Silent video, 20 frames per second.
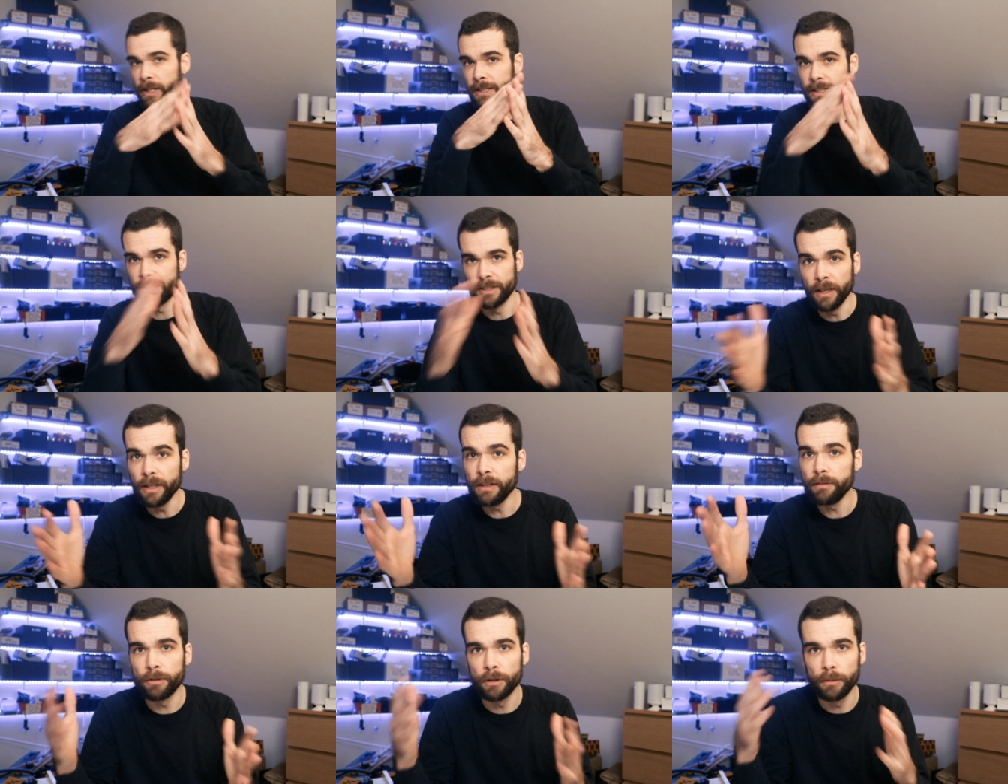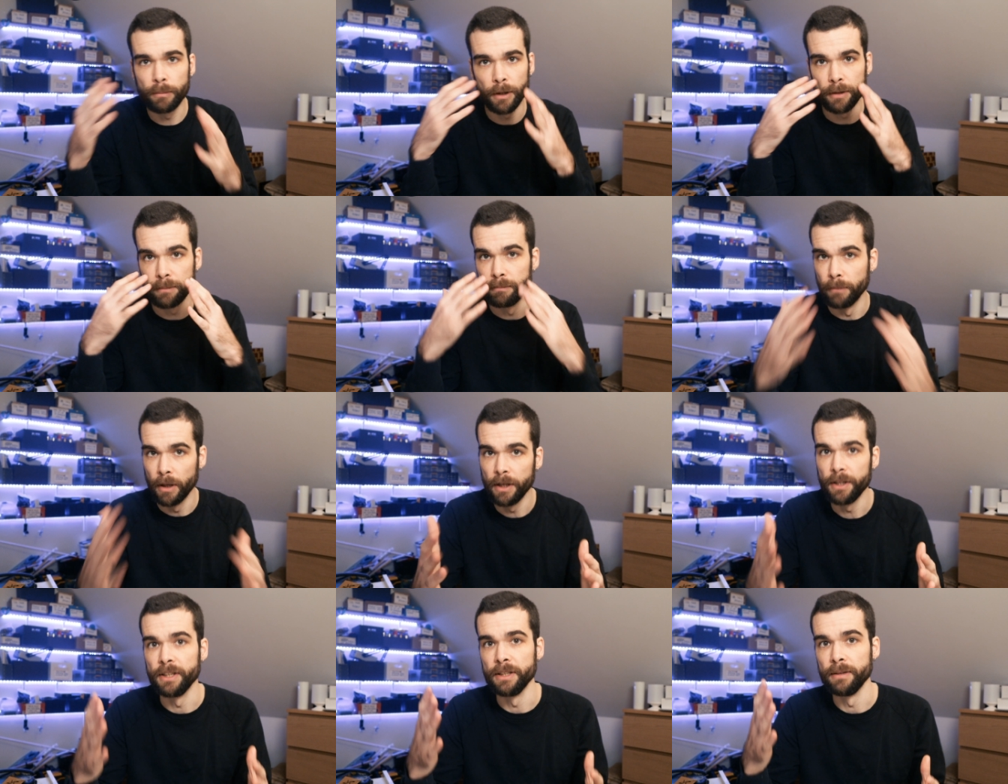it's not even about
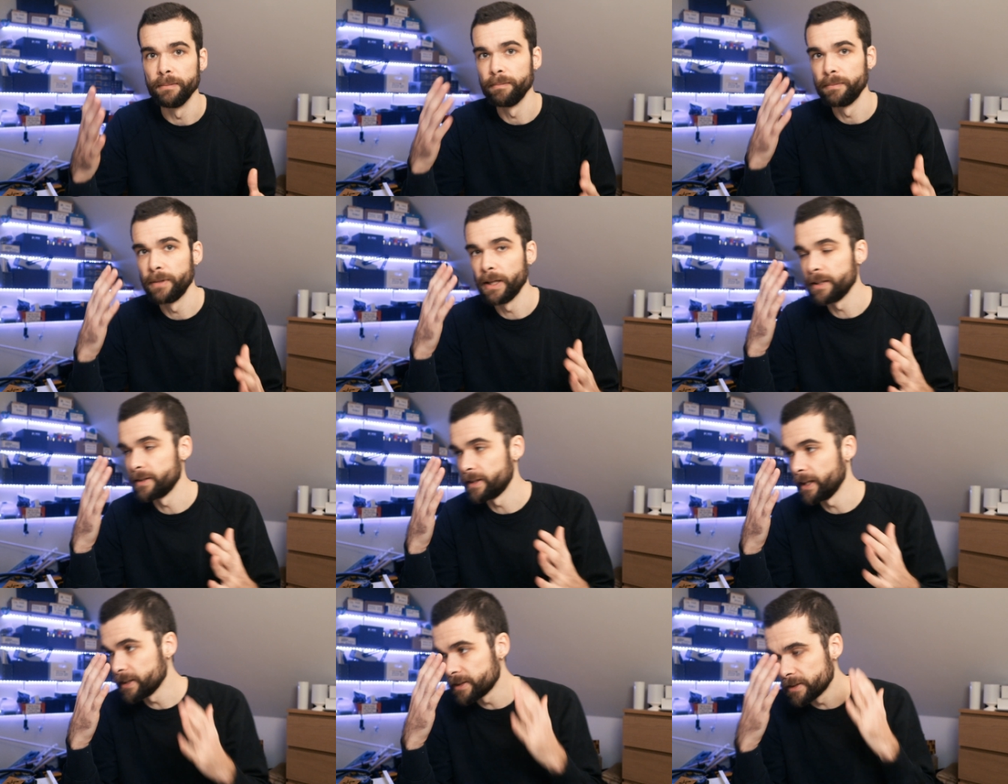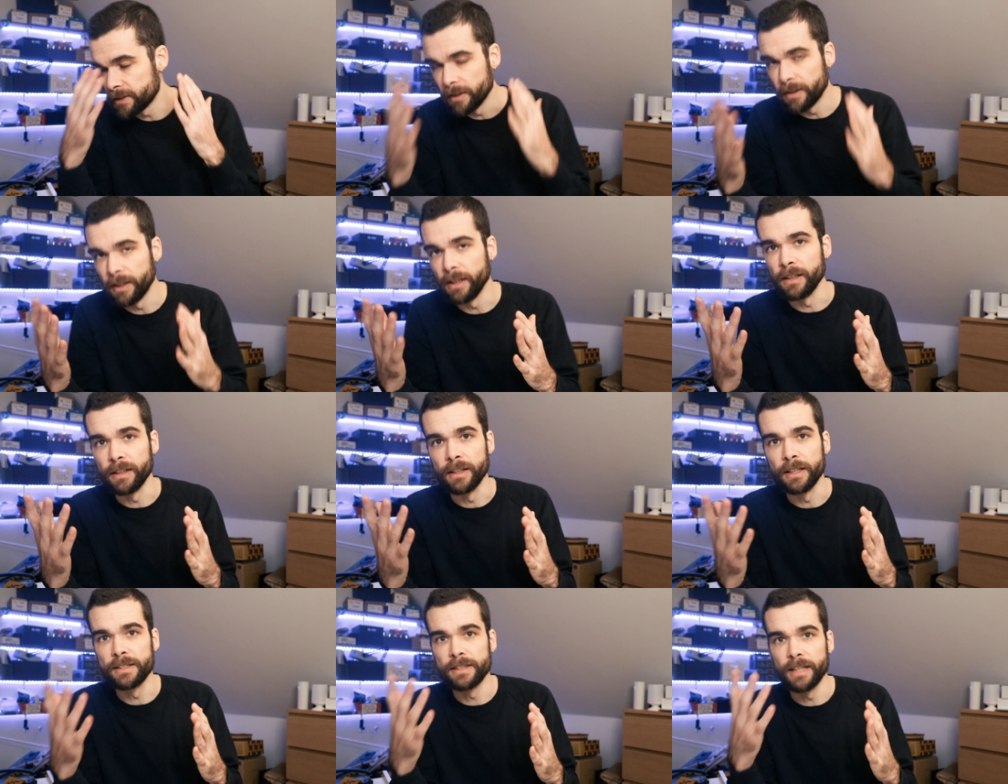money. That's the
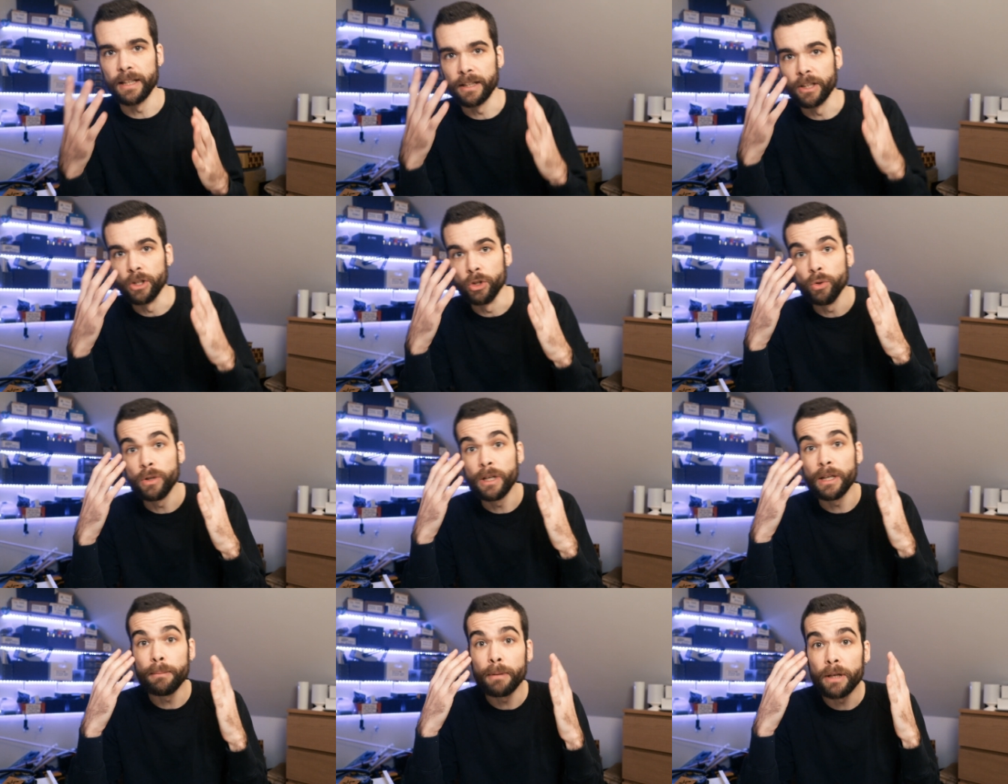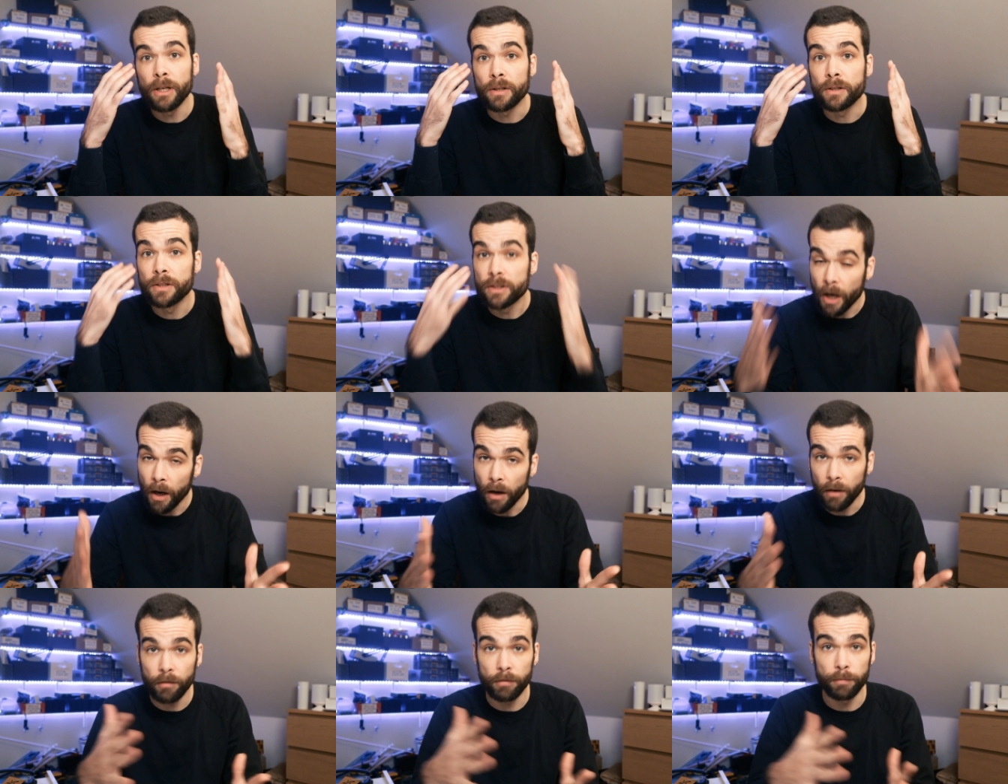thing, is that you can make a
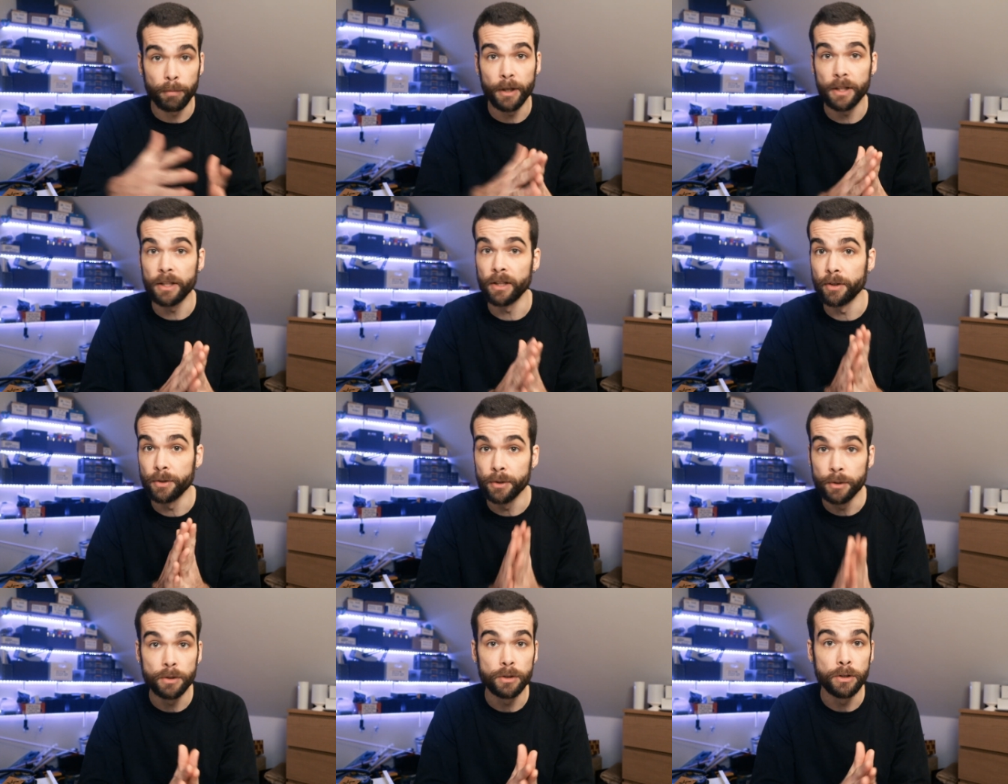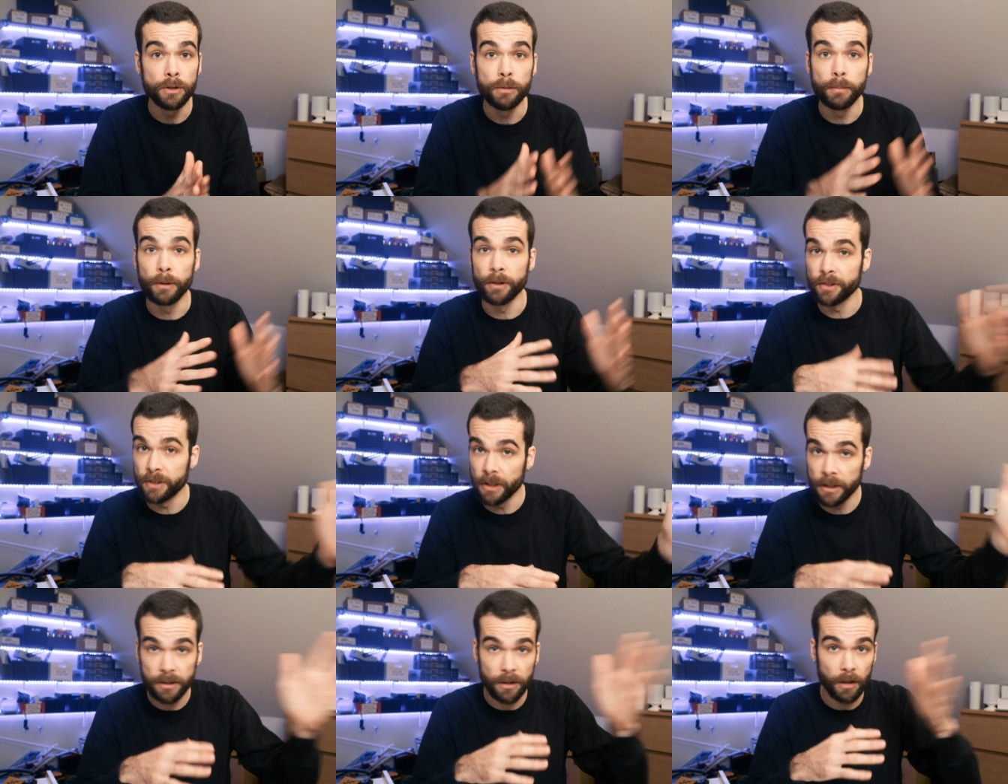ton of money on YouTube, on
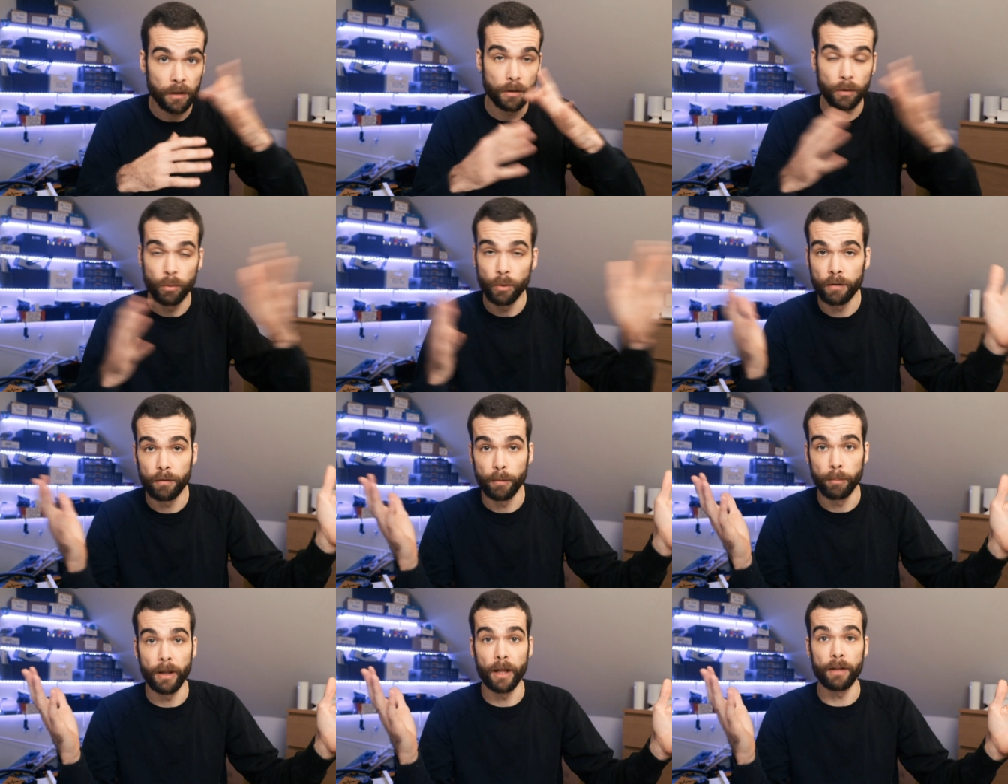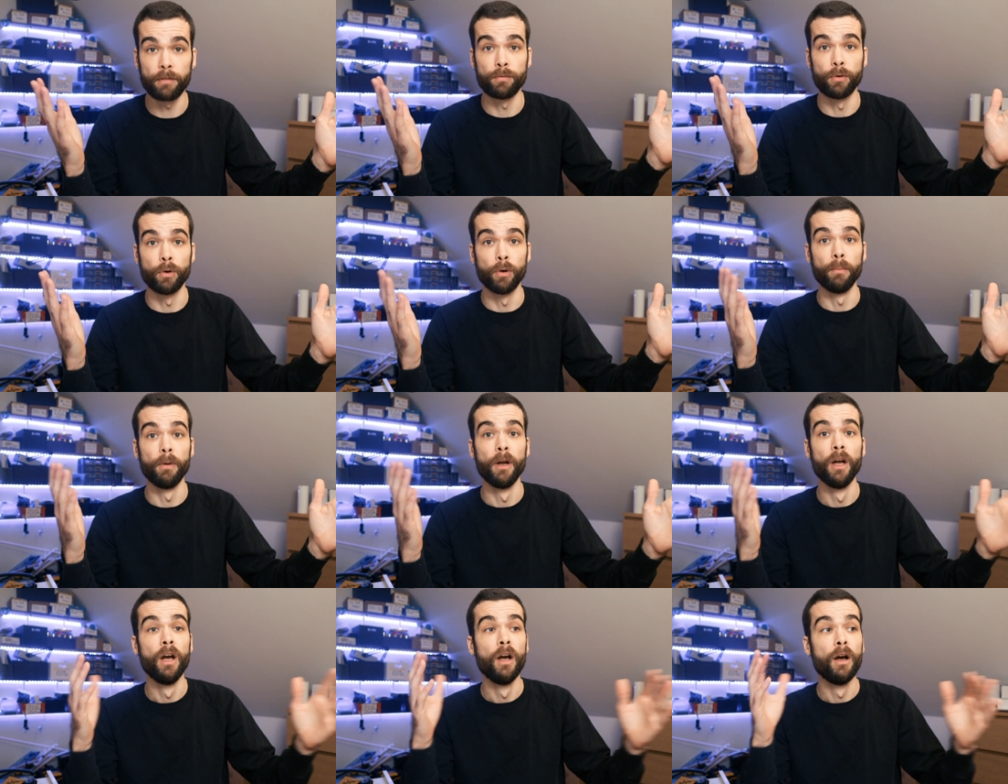TikTok or whatever
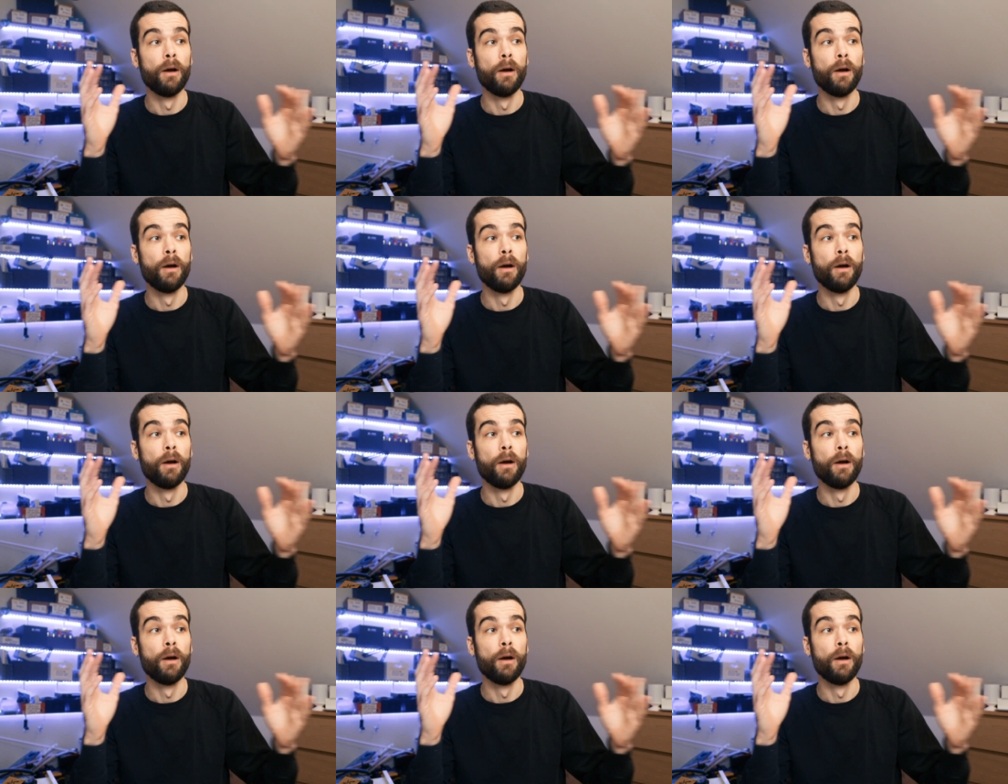platform,